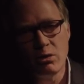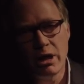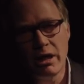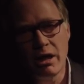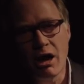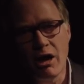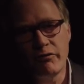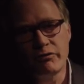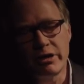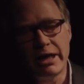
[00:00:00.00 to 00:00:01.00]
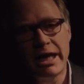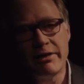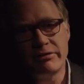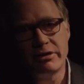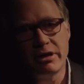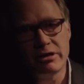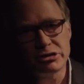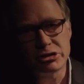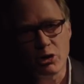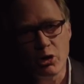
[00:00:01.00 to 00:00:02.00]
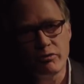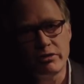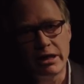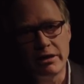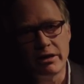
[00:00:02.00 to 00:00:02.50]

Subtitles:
after they had served in